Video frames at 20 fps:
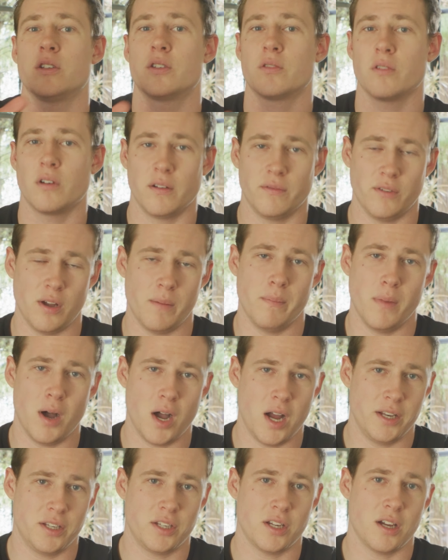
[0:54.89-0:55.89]
to sort of a
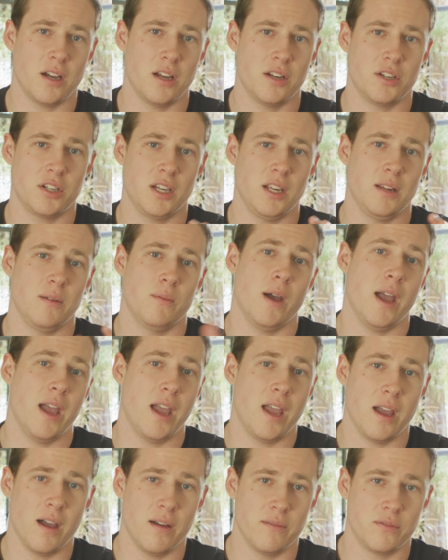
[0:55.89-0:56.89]
montage-y
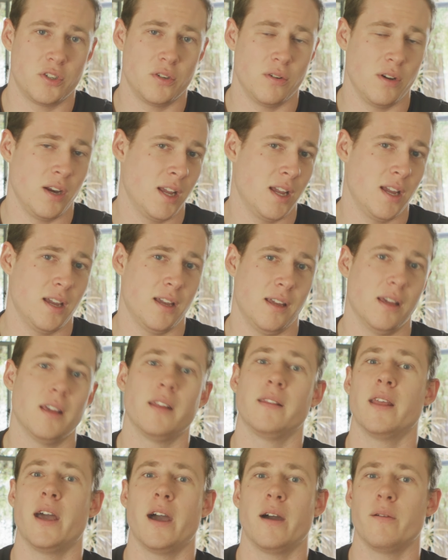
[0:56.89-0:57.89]
way of shooting it,
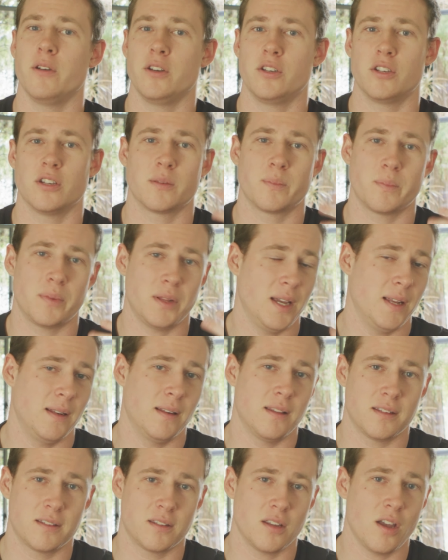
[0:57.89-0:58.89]
in that we just
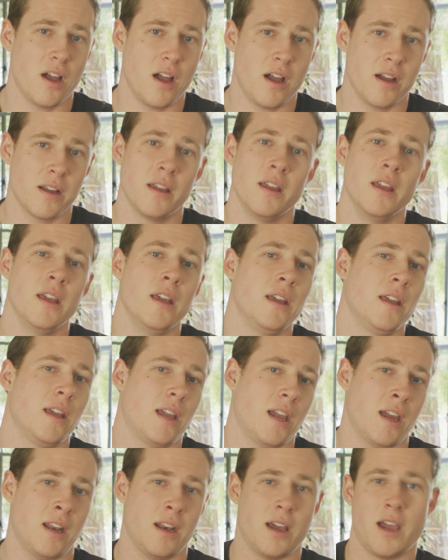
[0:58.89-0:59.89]
played the song
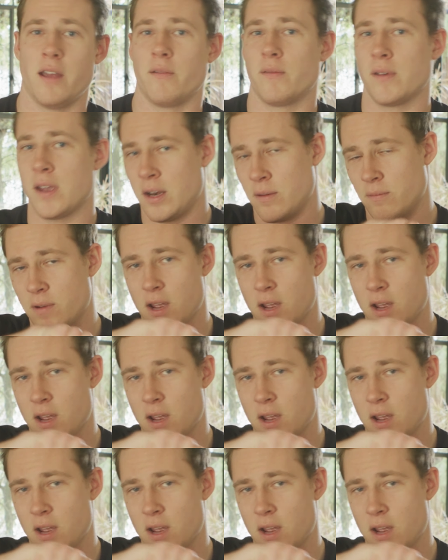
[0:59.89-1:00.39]
and I ran